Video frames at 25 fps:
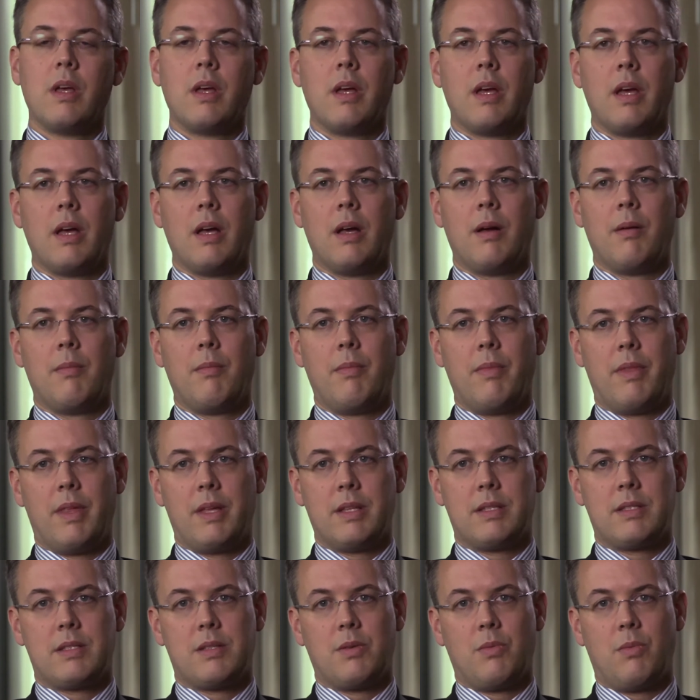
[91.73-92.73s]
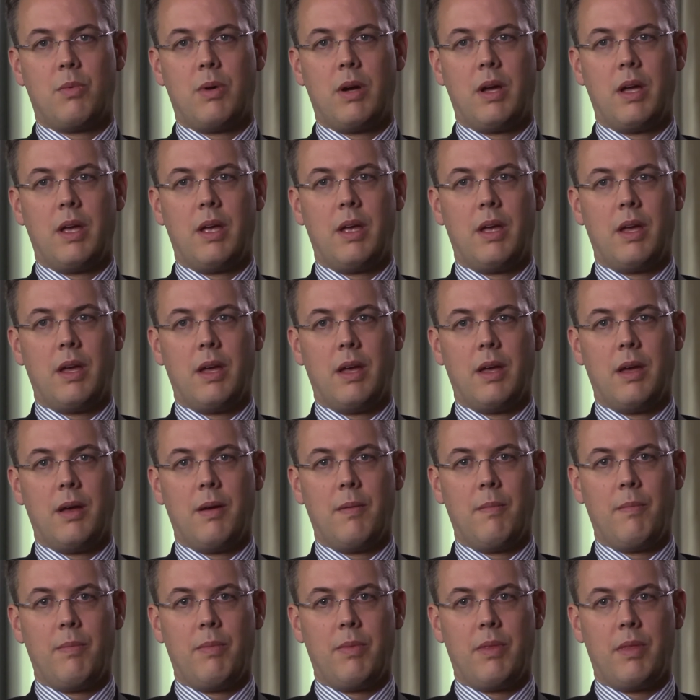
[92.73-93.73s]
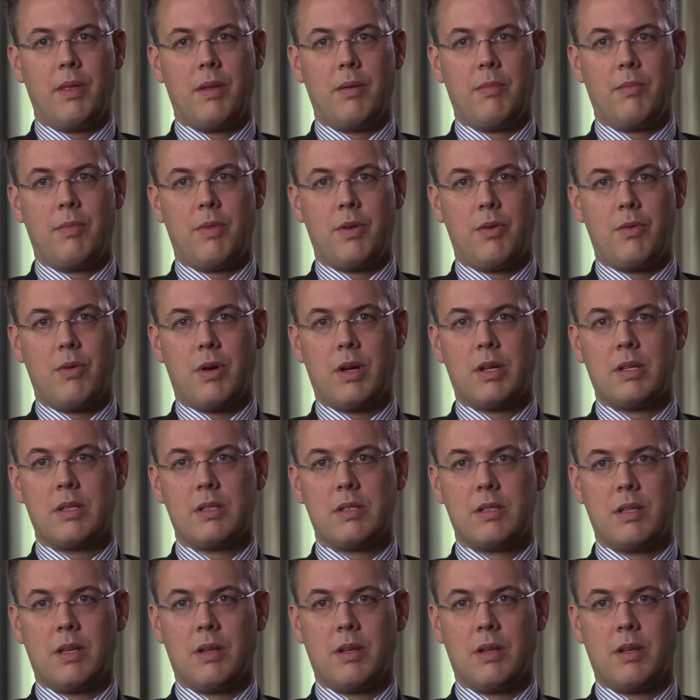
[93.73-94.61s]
That's the way the drug is